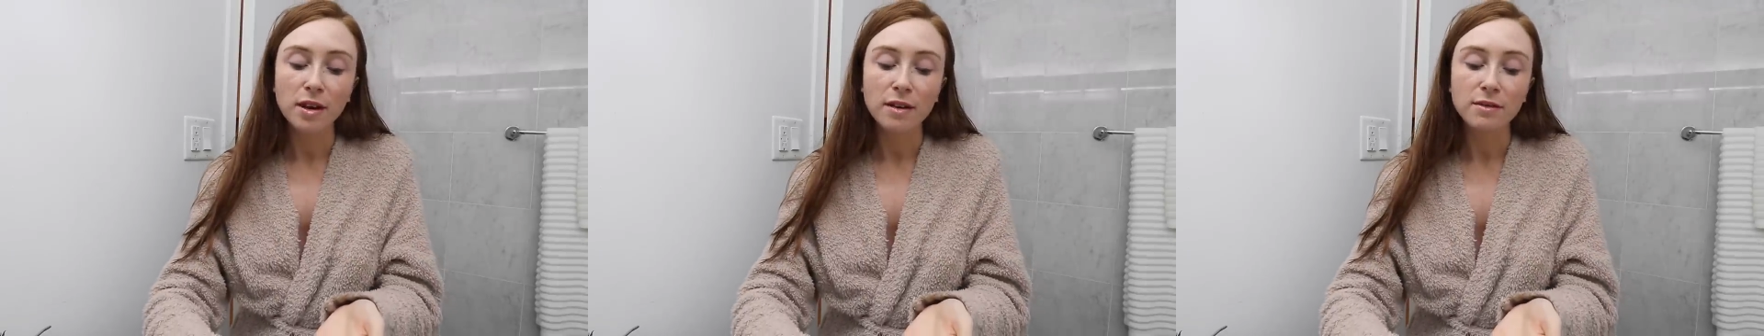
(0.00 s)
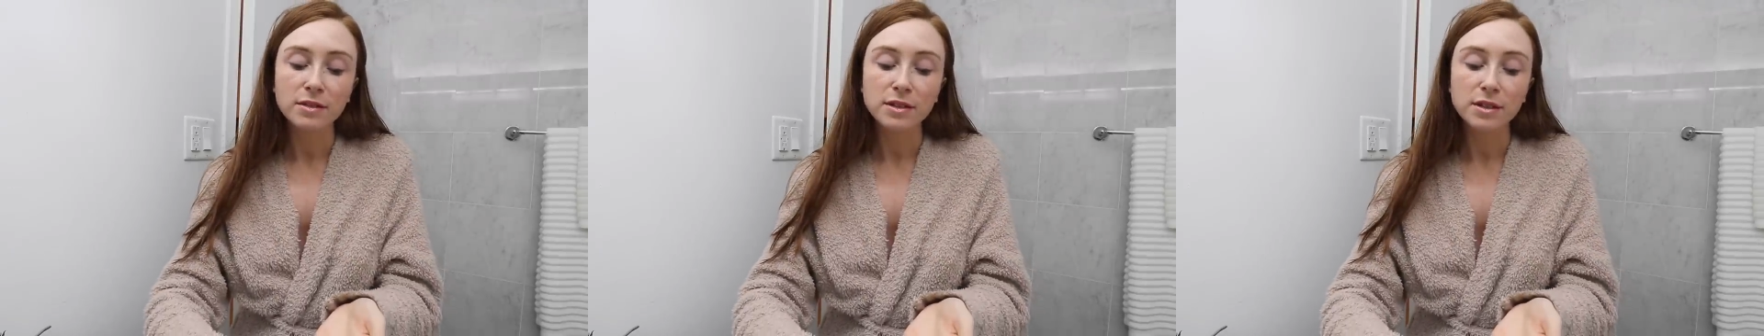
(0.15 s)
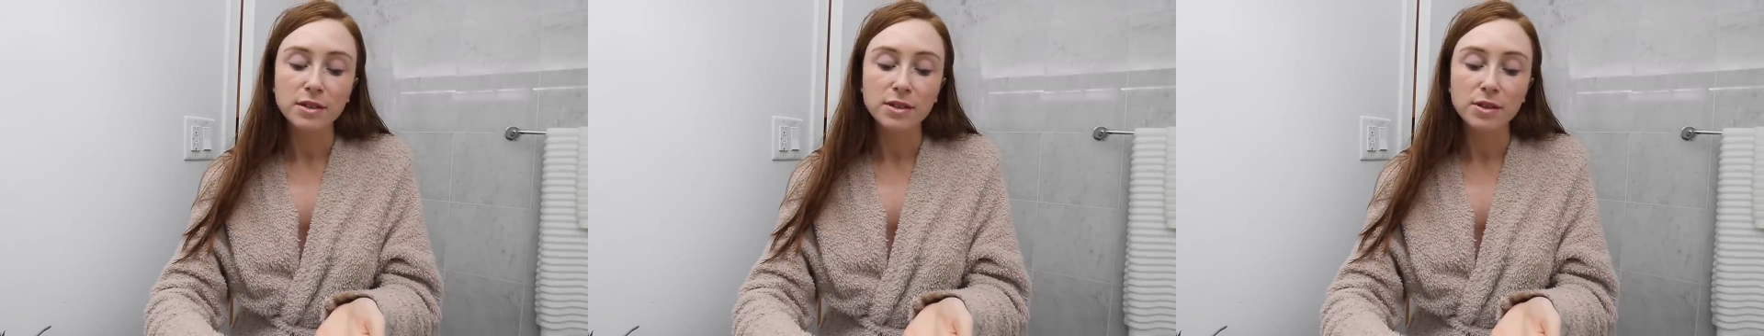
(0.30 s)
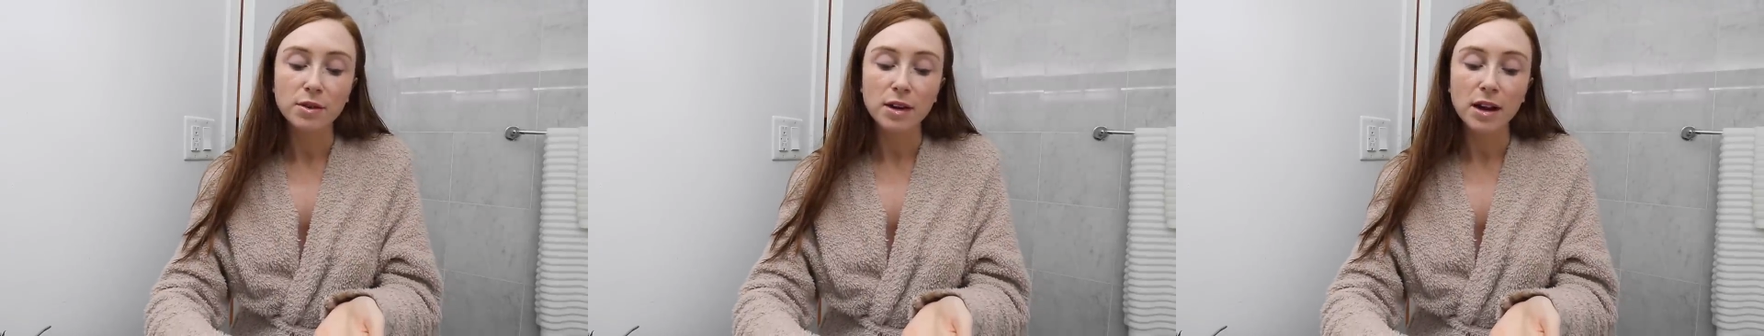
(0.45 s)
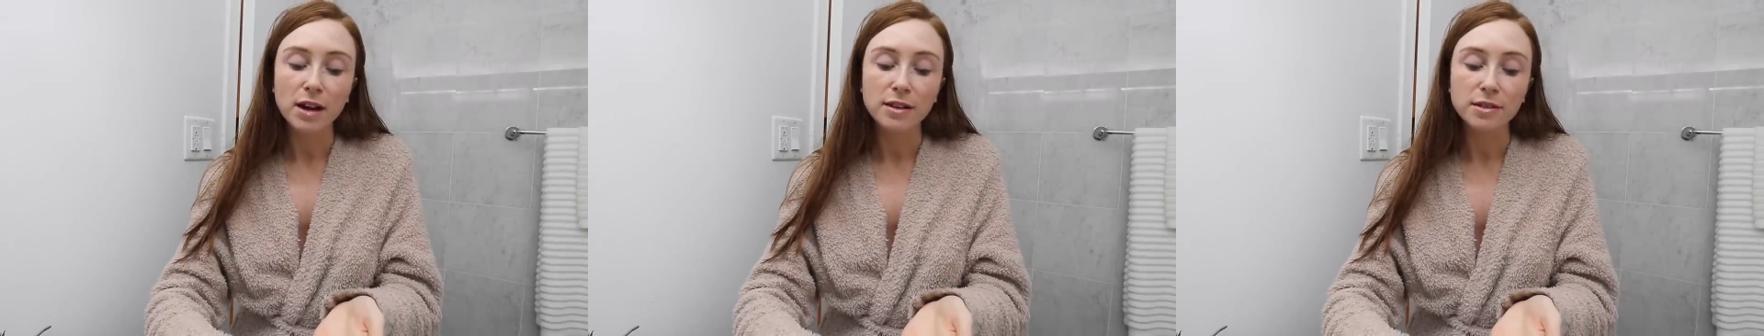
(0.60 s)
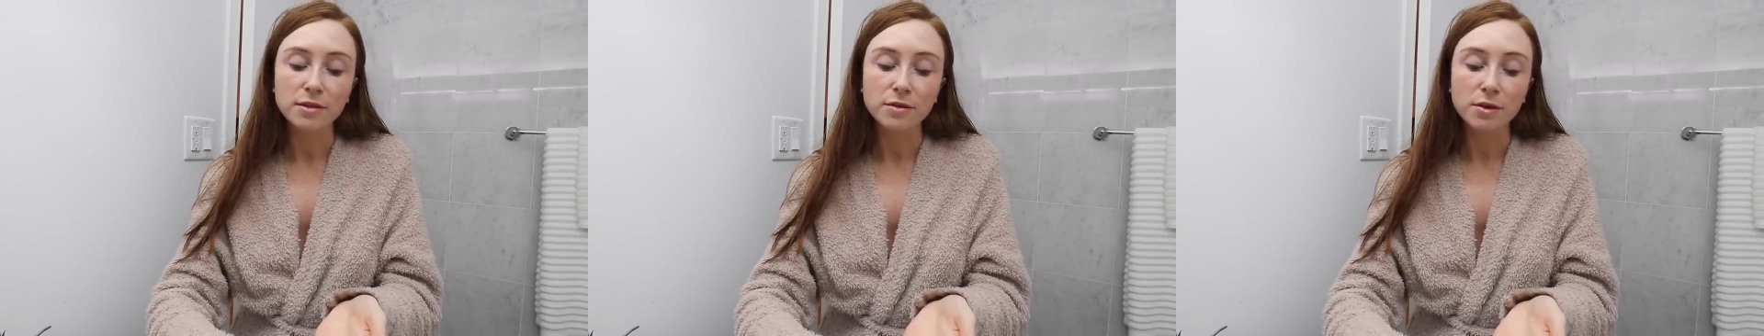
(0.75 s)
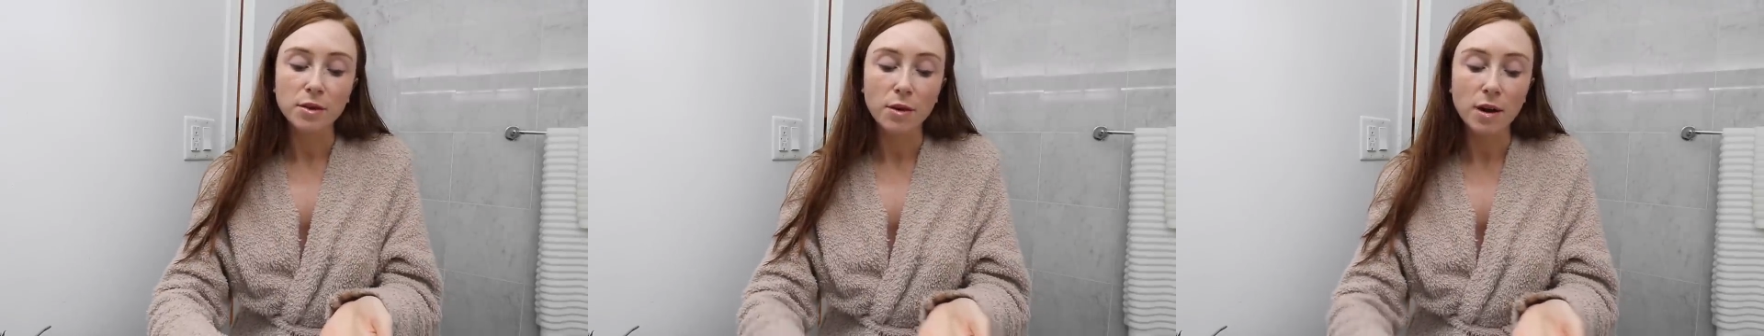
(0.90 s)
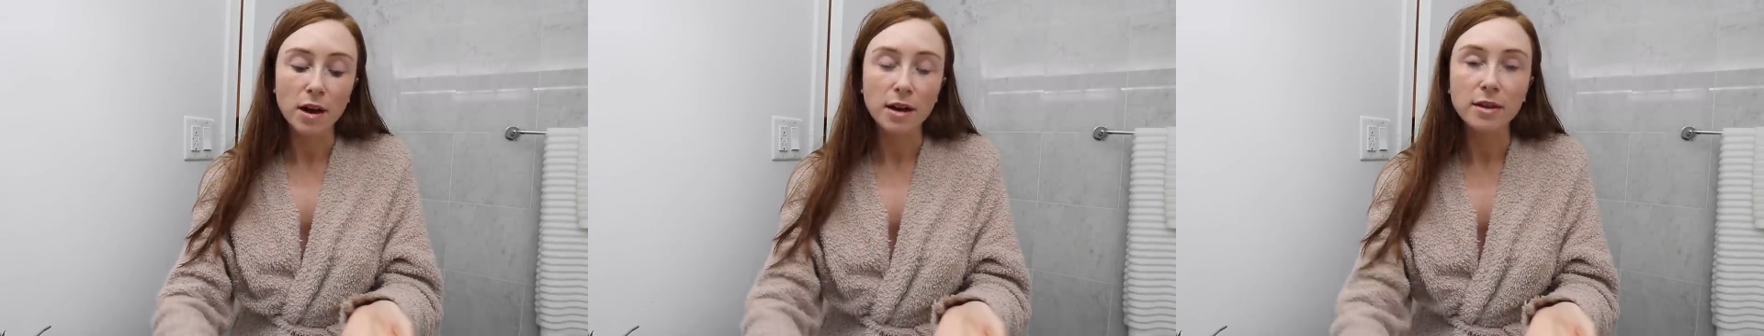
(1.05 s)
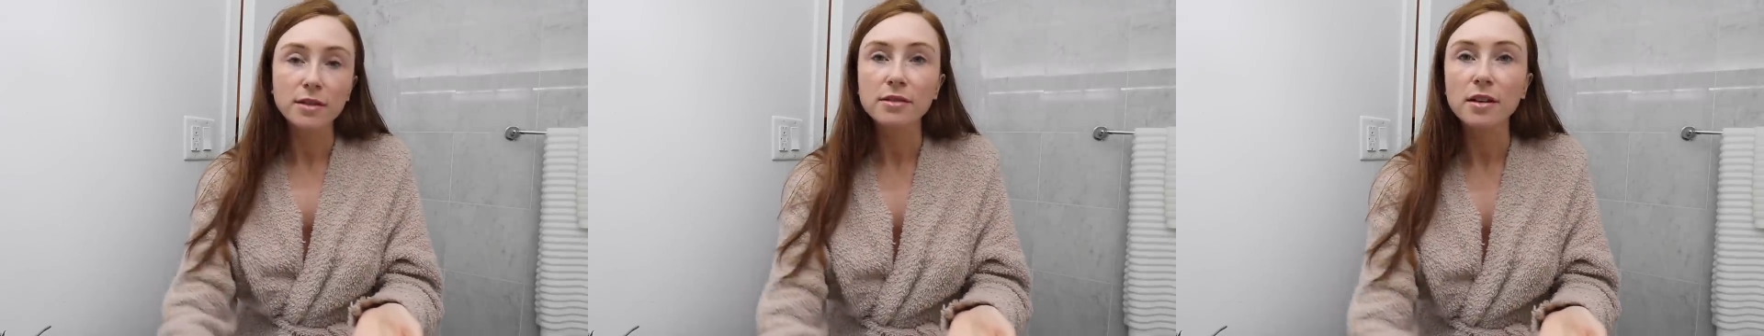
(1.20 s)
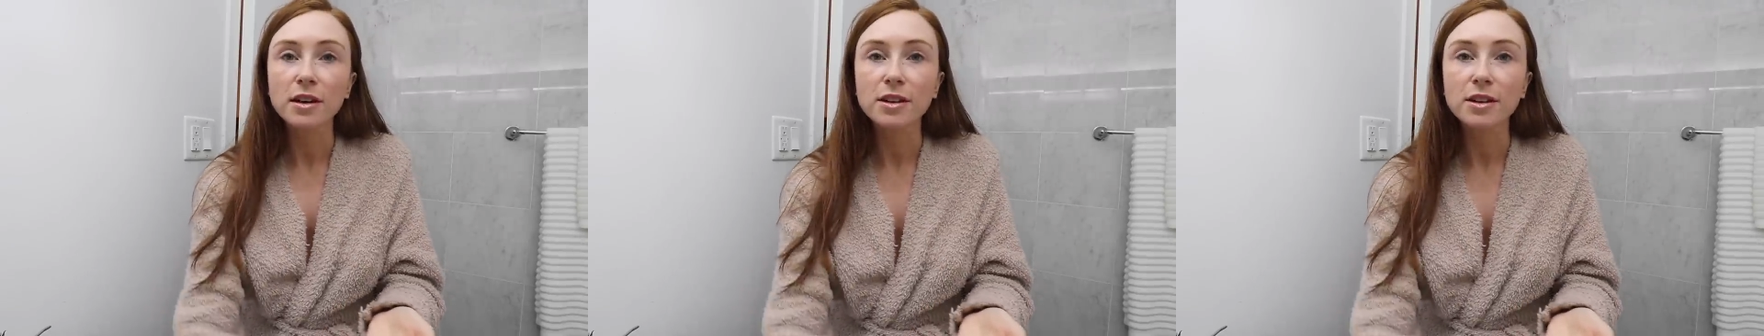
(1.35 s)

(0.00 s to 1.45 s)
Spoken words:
obviously do less if you want.